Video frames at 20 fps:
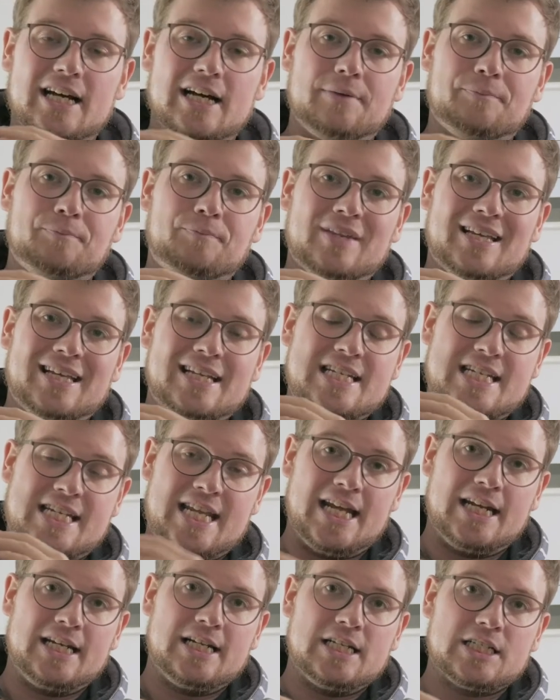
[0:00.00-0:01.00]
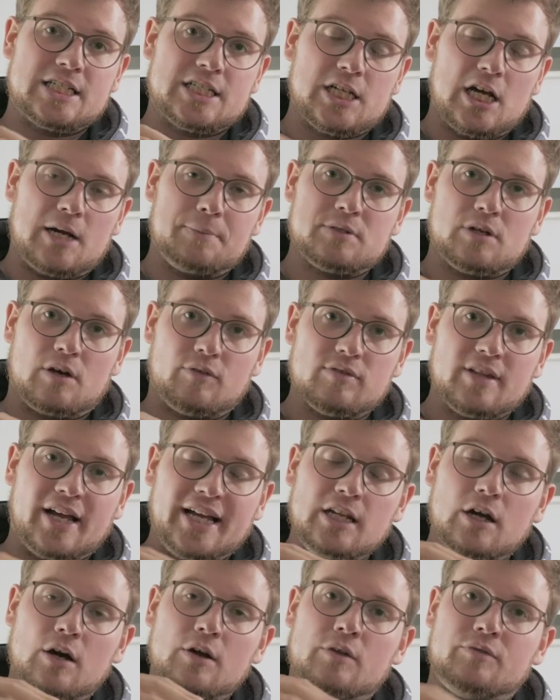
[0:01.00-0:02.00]
10 stops of
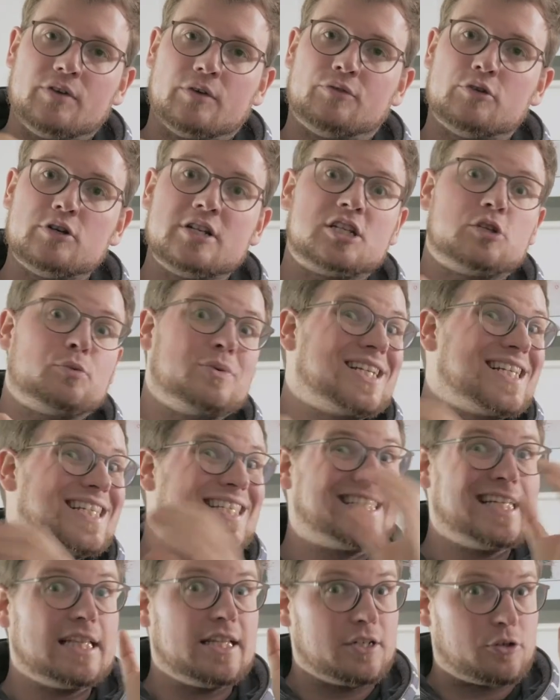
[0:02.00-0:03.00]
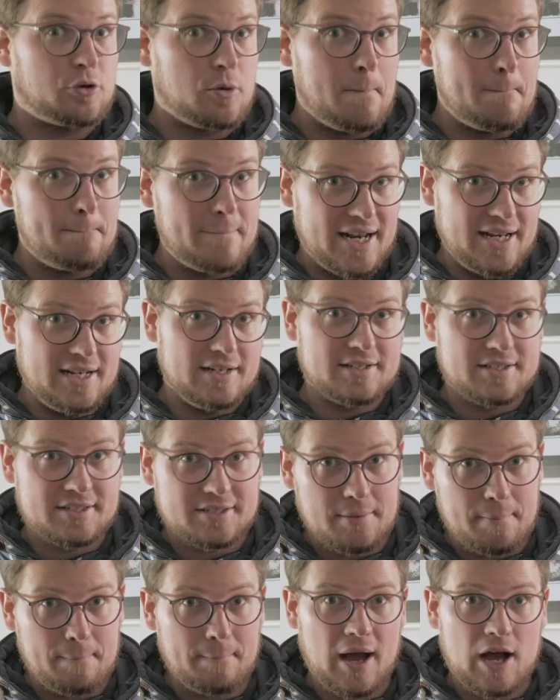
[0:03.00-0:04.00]
light out of your footage, which is still a
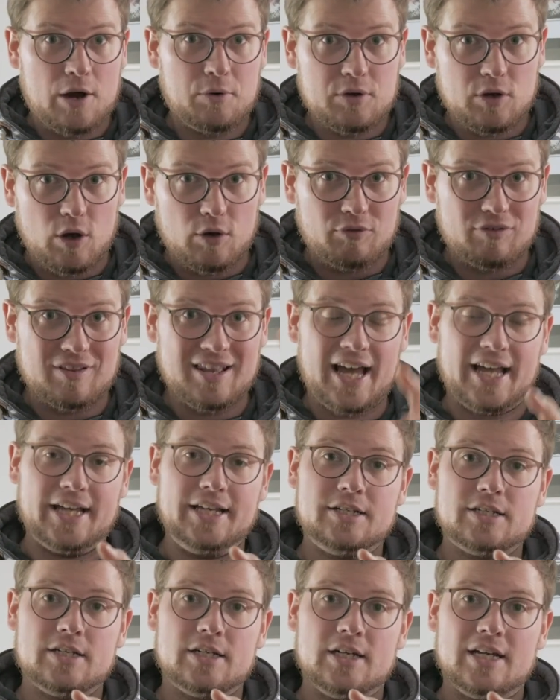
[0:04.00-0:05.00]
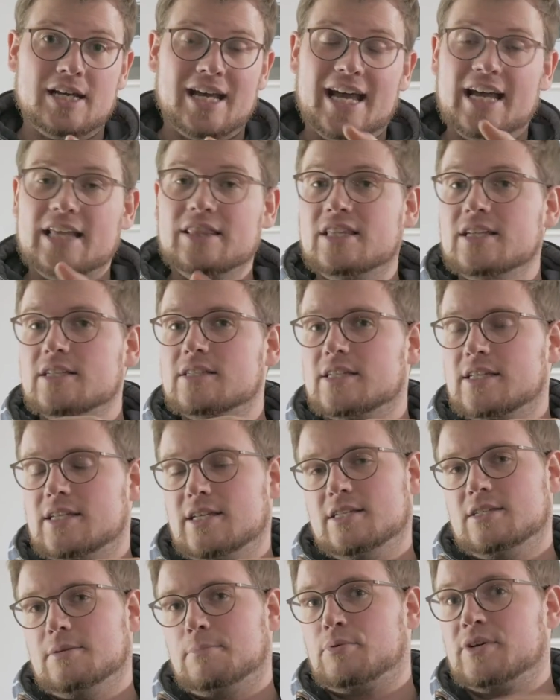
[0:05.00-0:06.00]
tremendous amount of light, and this
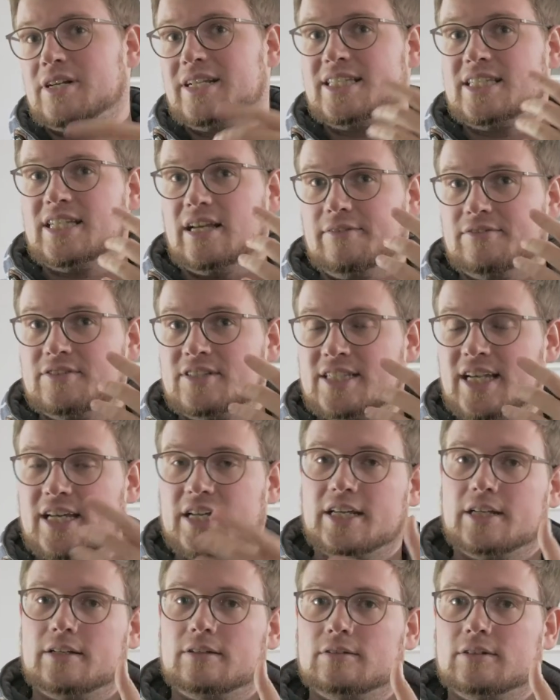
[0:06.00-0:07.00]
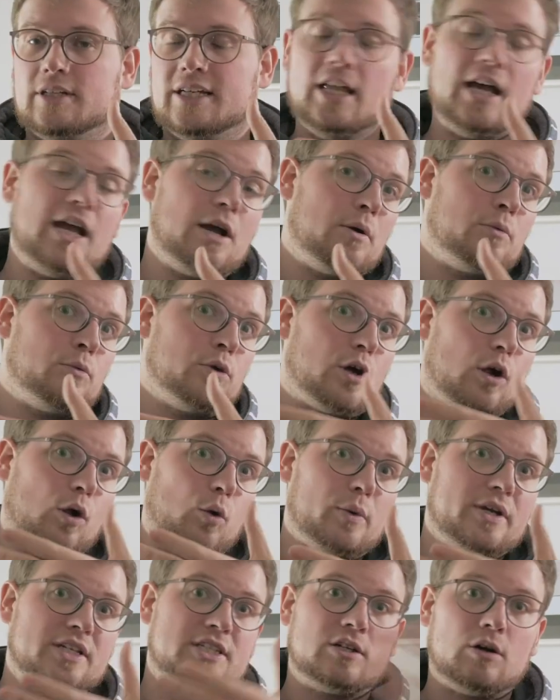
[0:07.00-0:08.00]
is a pretty safe setting. And I would
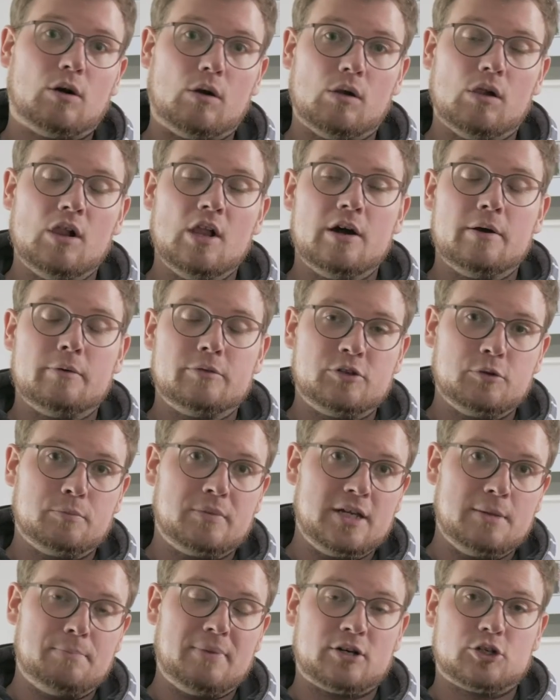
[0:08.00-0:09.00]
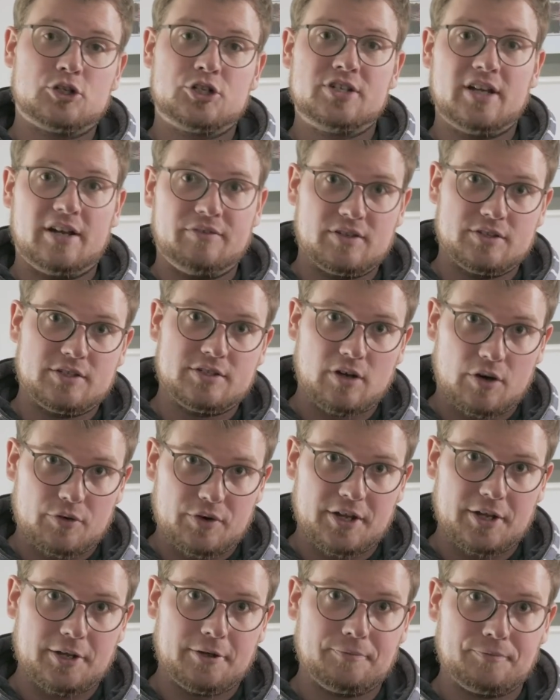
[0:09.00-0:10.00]
always call to be better safe than
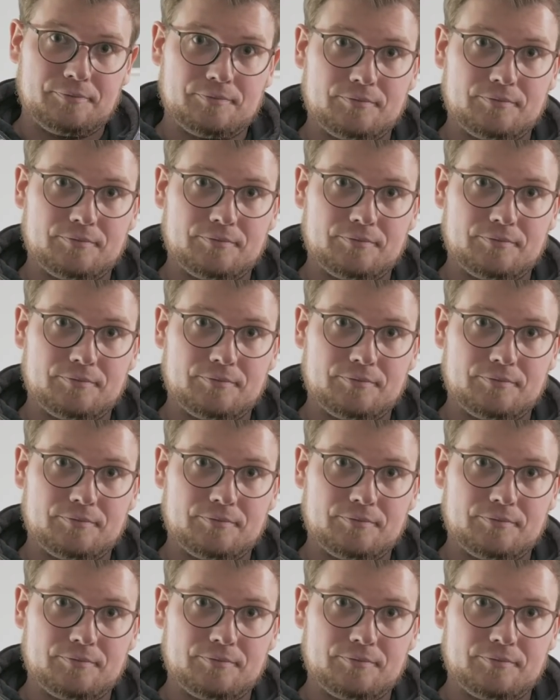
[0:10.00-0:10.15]
sorry.